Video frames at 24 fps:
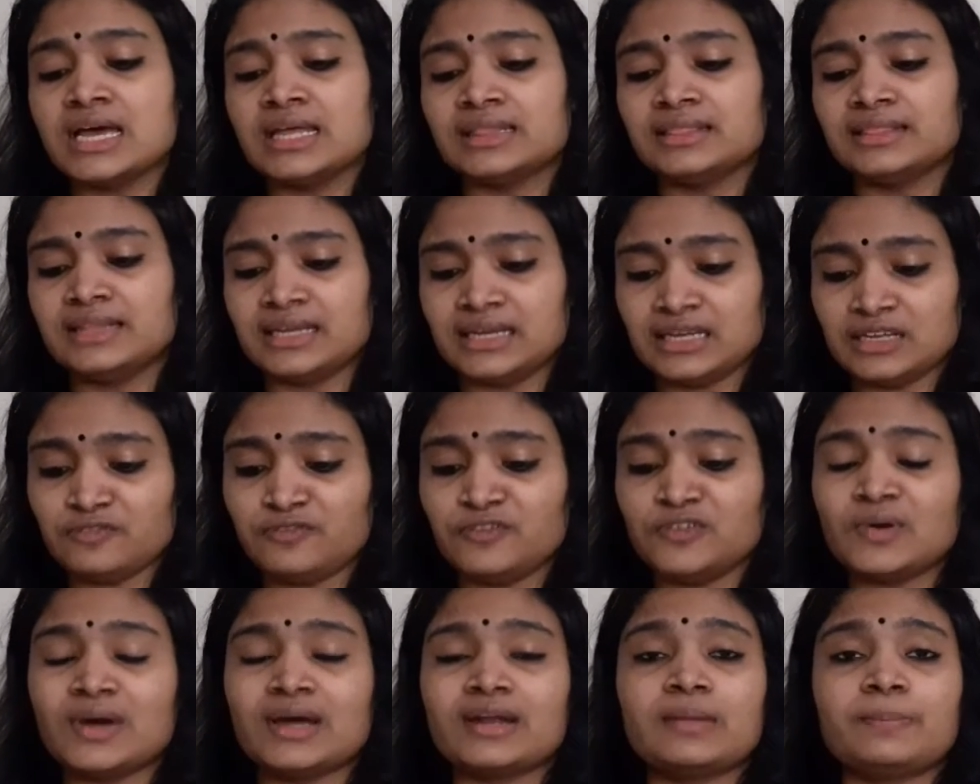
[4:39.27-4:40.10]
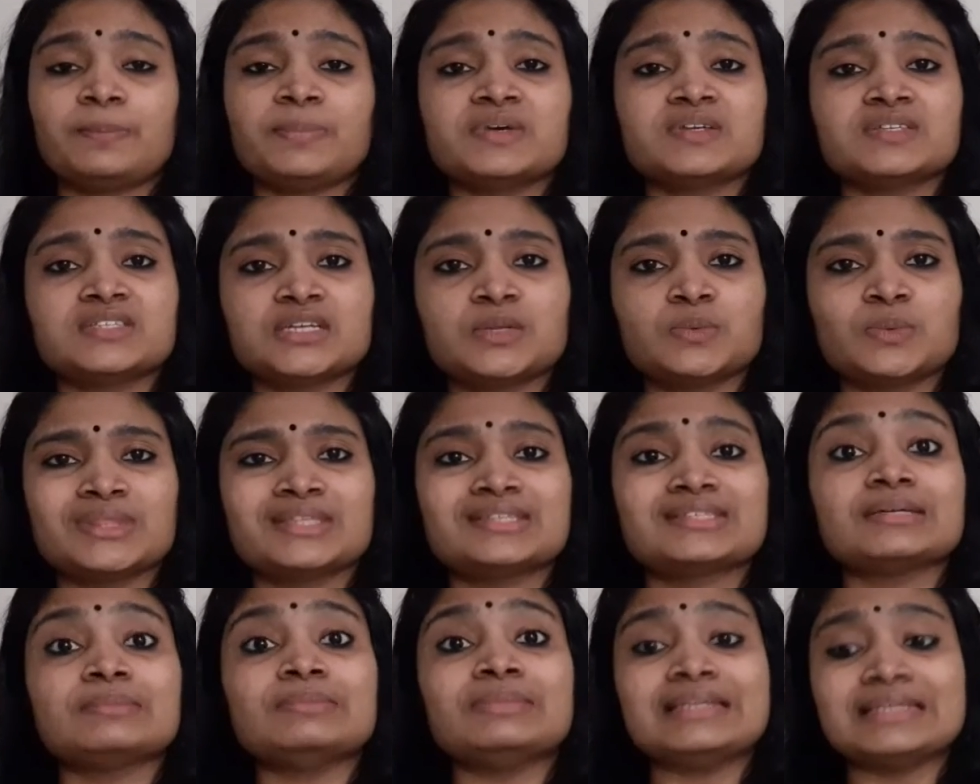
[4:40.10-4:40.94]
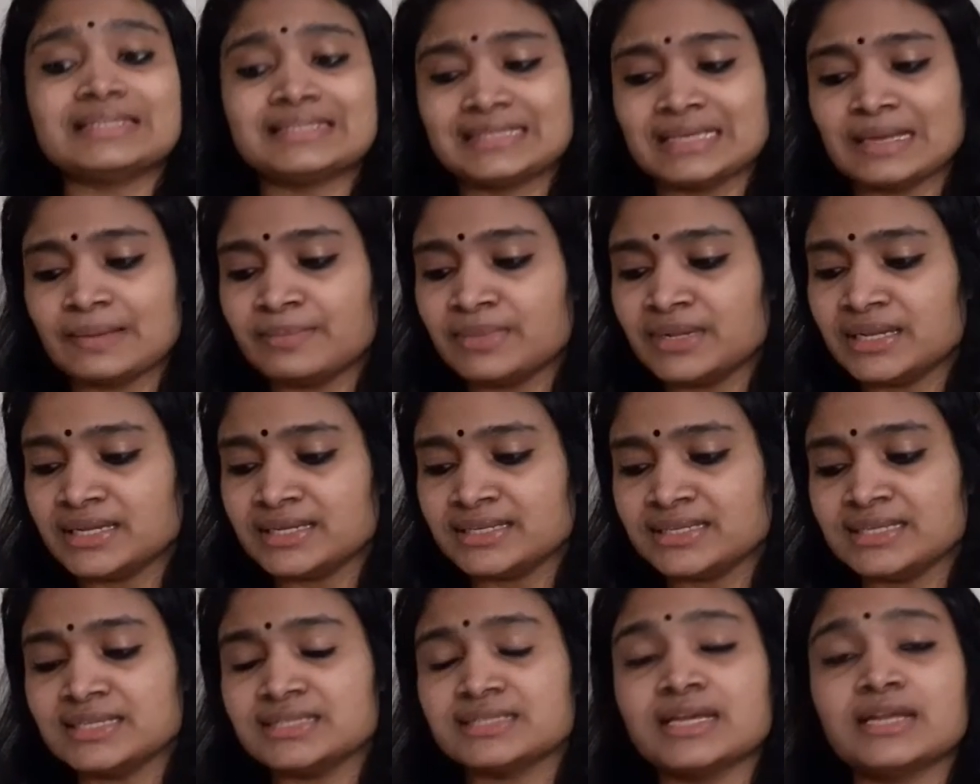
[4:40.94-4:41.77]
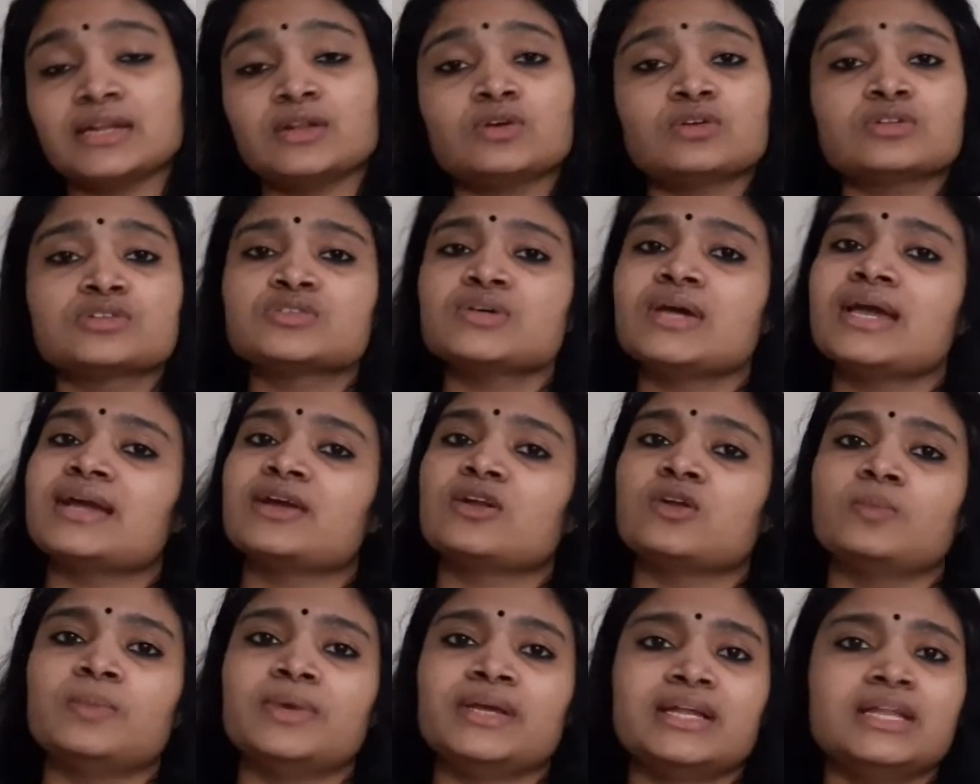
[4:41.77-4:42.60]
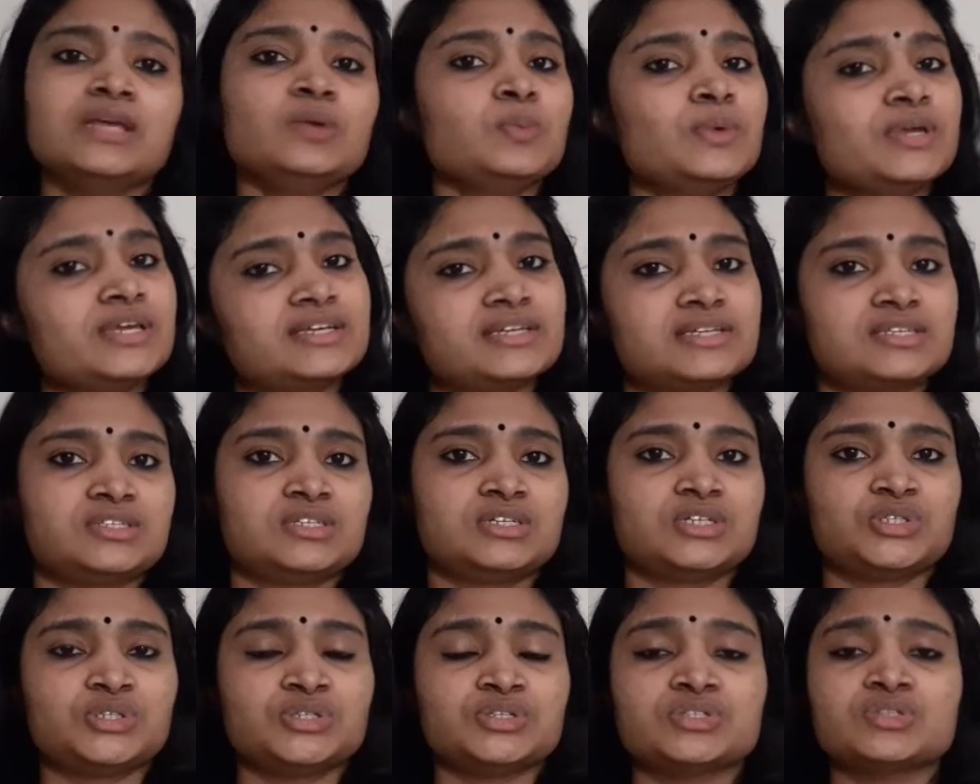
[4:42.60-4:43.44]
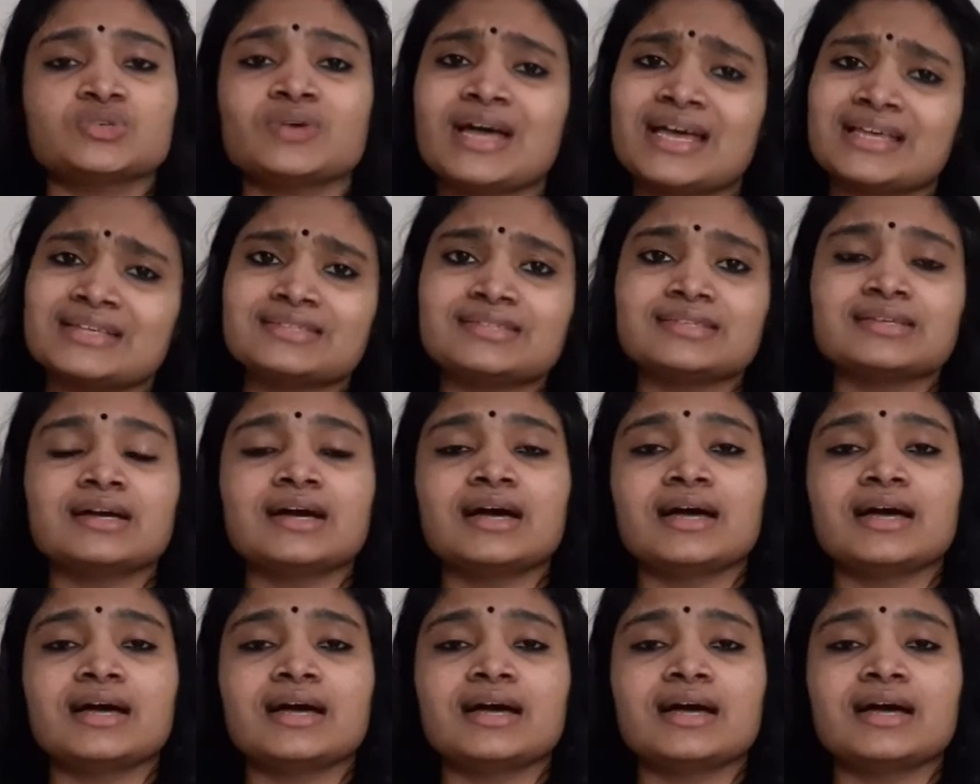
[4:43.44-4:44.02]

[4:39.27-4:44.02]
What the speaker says: Then if you are a person with some disabilities and also economically weaker session. So as